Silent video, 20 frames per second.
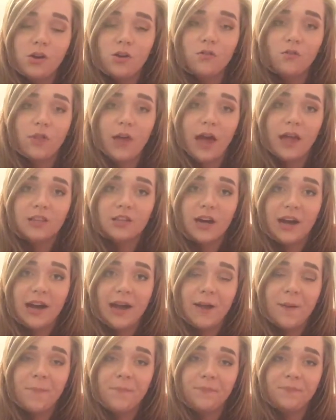for that
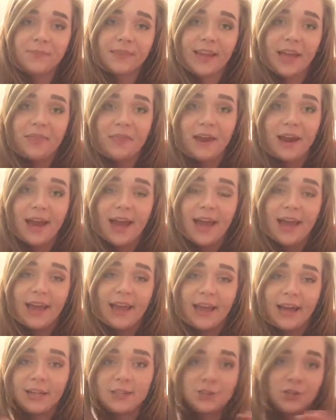time, and then I
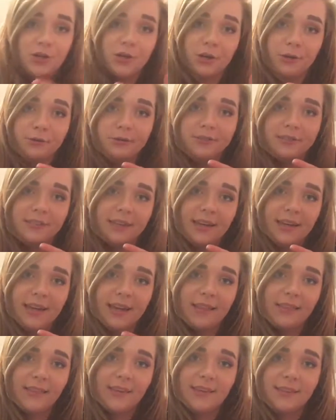got to go sit
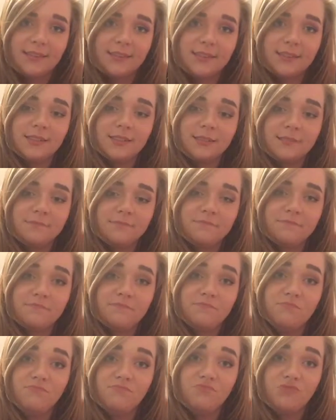in these
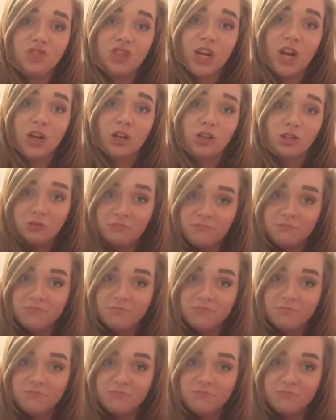chairs.